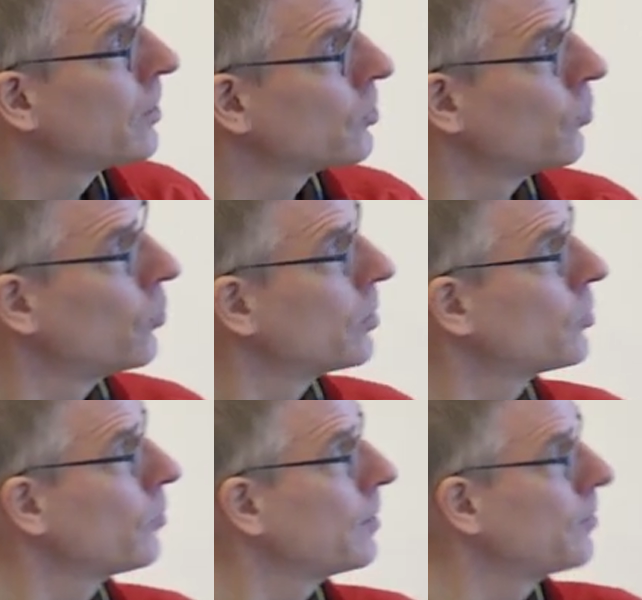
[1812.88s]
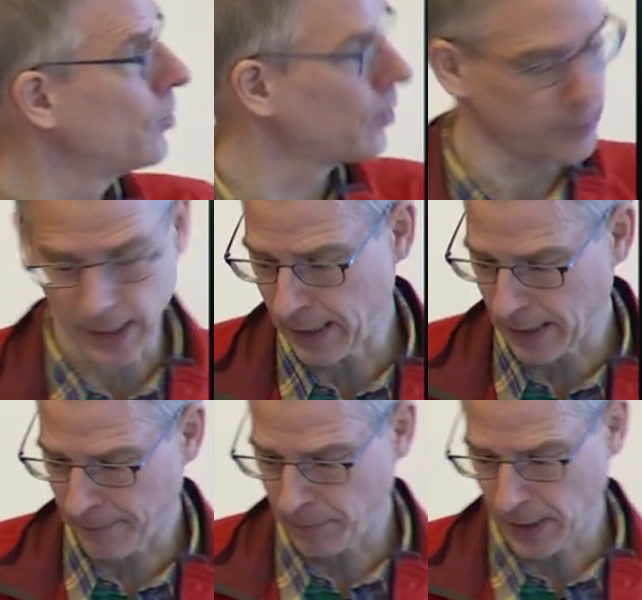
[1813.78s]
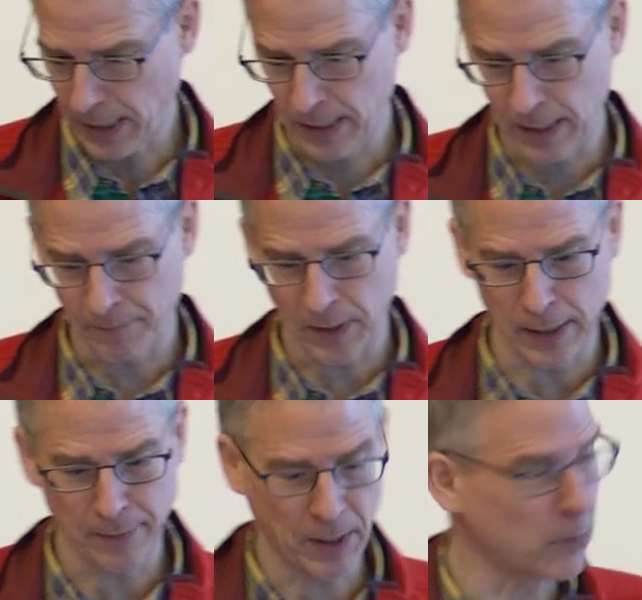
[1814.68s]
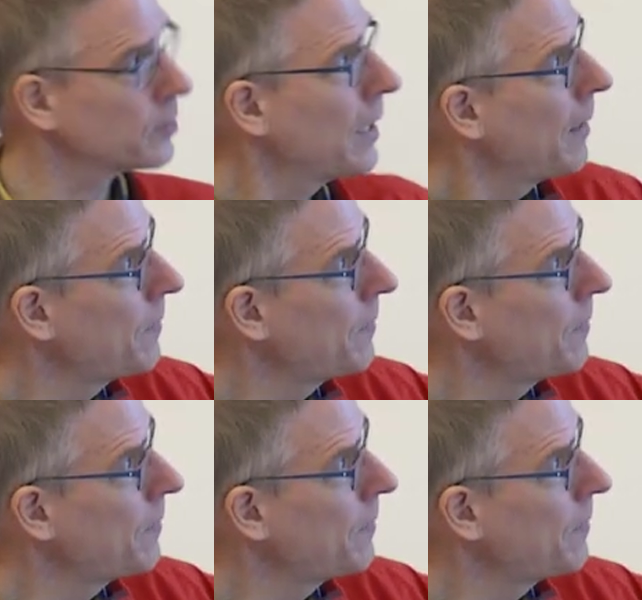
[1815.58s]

to, to these neurons in the, in, the, in the mouse.